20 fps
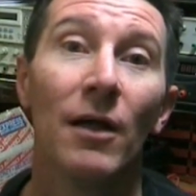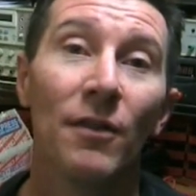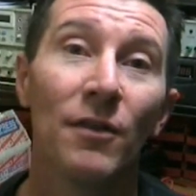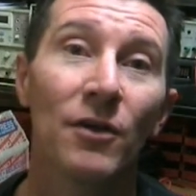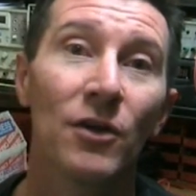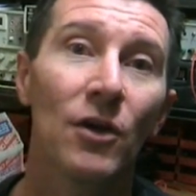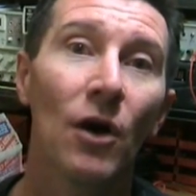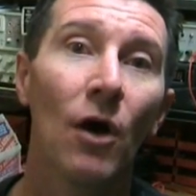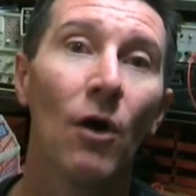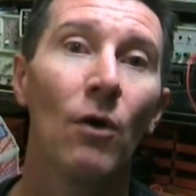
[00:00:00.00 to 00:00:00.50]

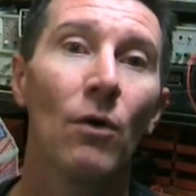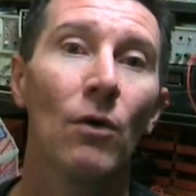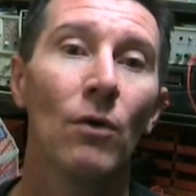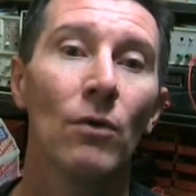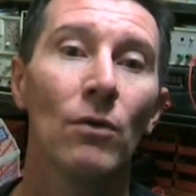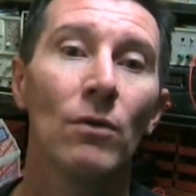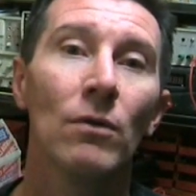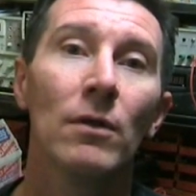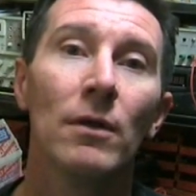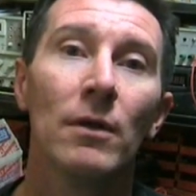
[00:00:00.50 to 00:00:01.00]
The
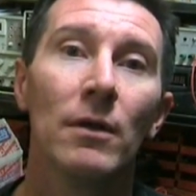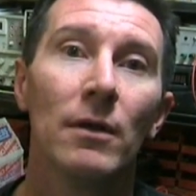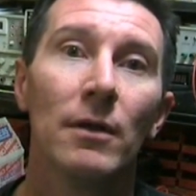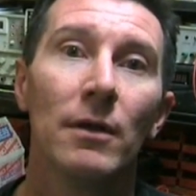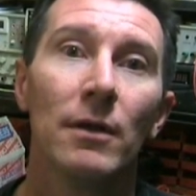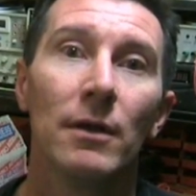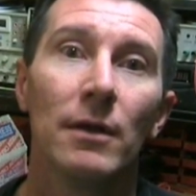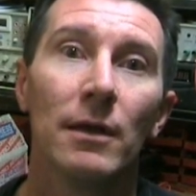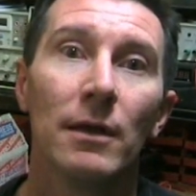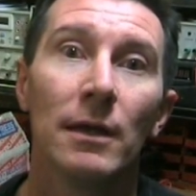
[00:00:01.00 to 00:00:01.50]
goal
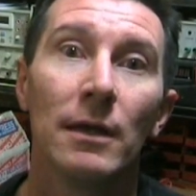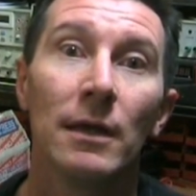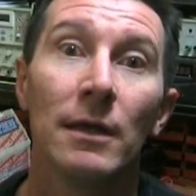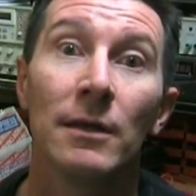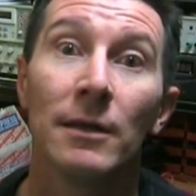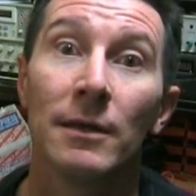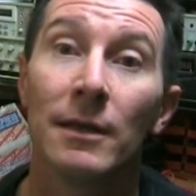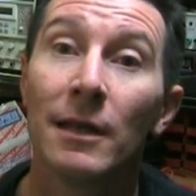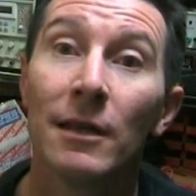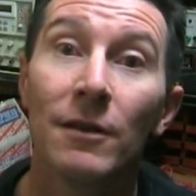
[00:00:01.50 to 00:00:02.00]

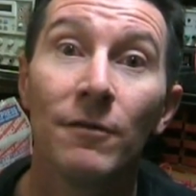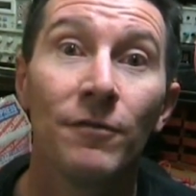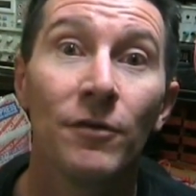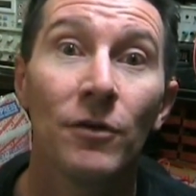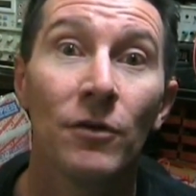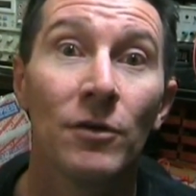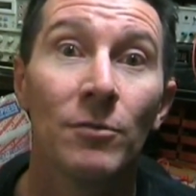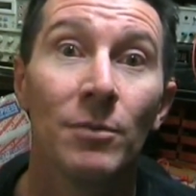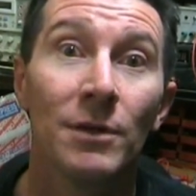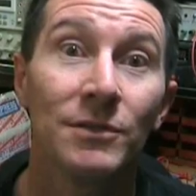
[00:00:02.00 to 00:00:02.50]
in an
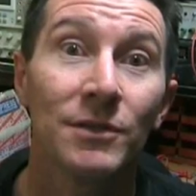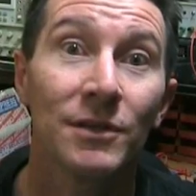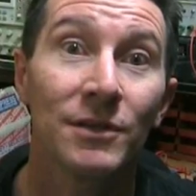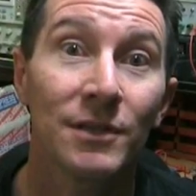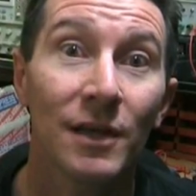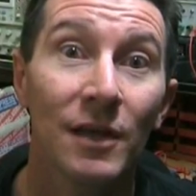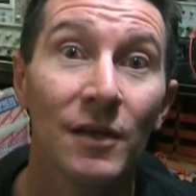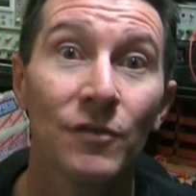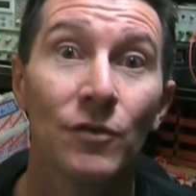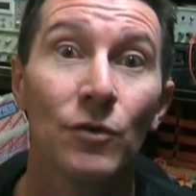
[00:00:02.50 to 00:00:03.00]
interview to be
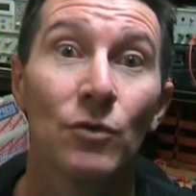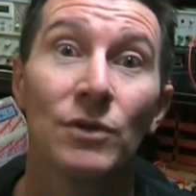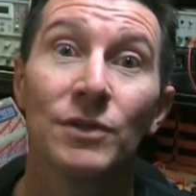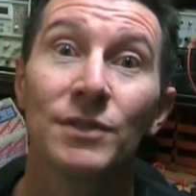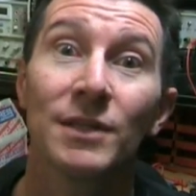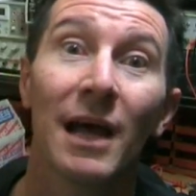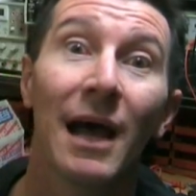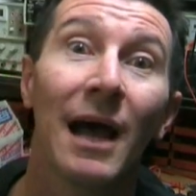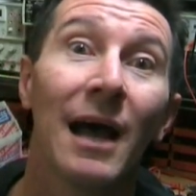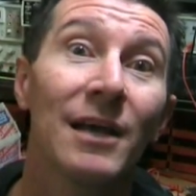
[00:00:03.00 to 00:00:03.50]
successful is
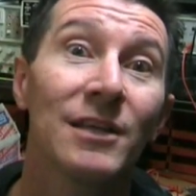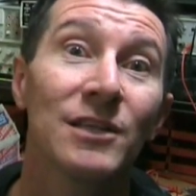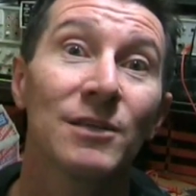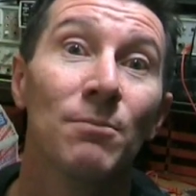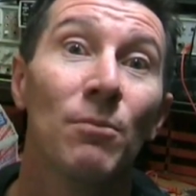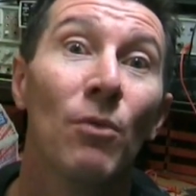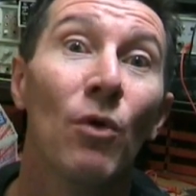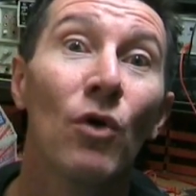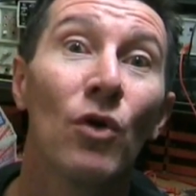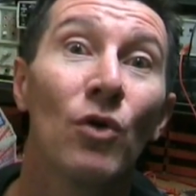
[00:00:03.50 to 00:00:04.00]
to
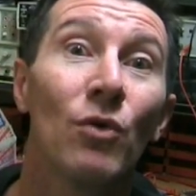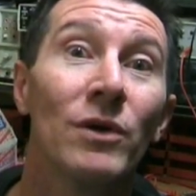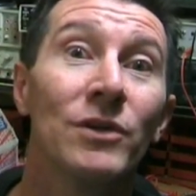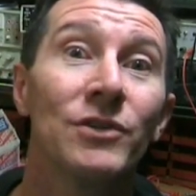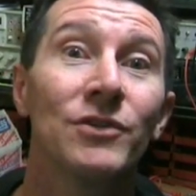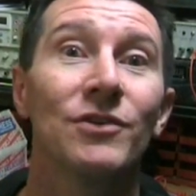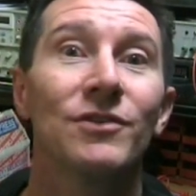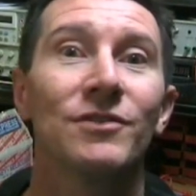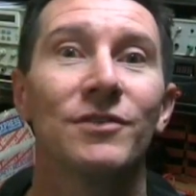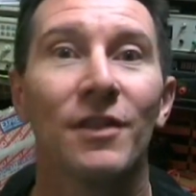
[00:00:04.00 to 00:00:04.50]
ask more
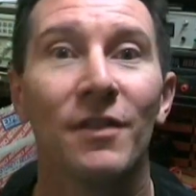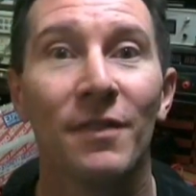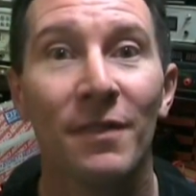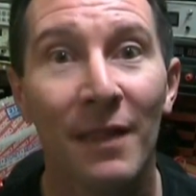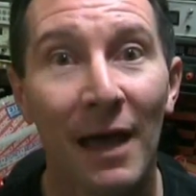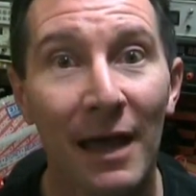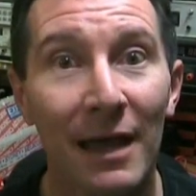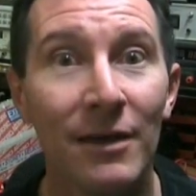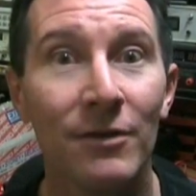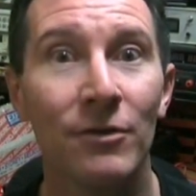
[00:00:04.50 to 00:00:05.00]
questions than
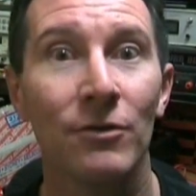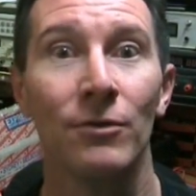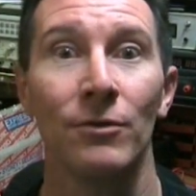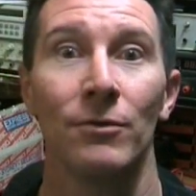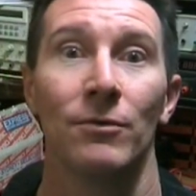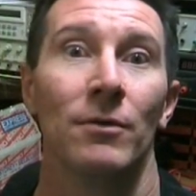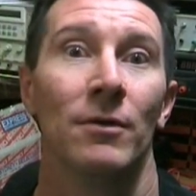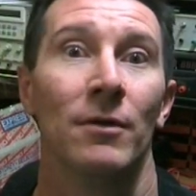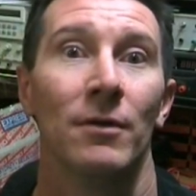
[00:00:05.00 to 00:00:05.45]
they do.